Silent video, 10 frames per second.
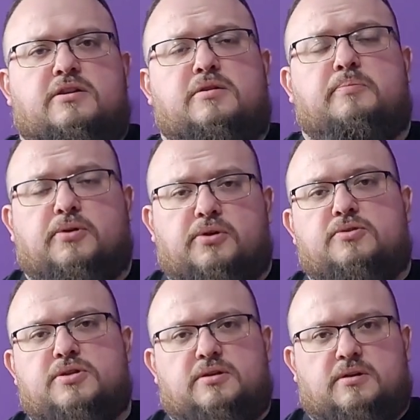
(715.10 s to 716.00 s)
to
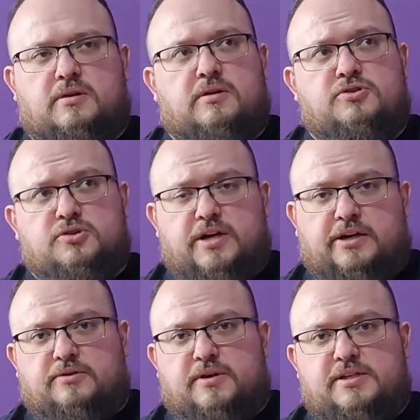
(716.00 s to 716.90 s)
produce
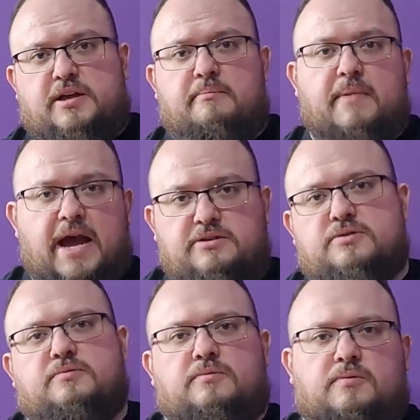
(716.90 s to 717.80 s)
trajectories that
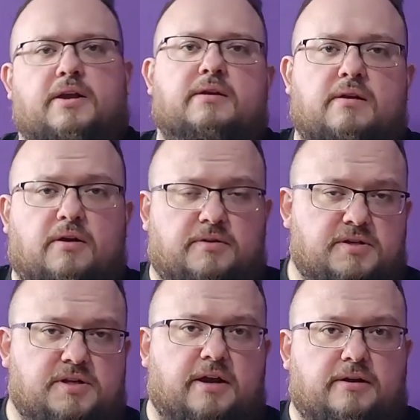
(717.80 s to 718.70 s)
match what are
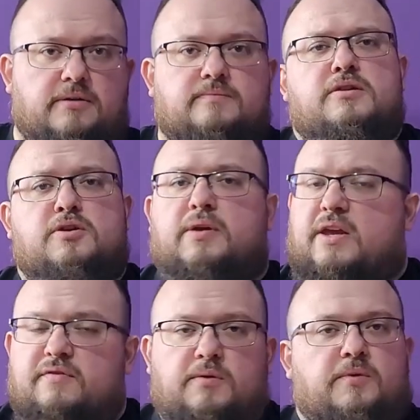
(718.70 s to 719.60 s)
desired. So
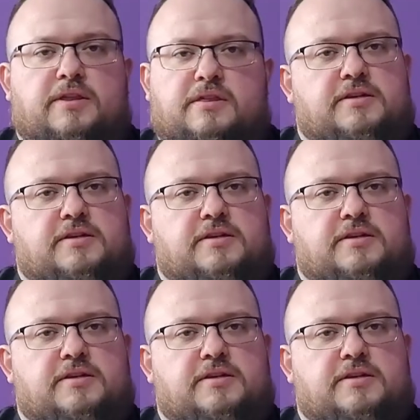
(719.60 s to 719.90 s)
even with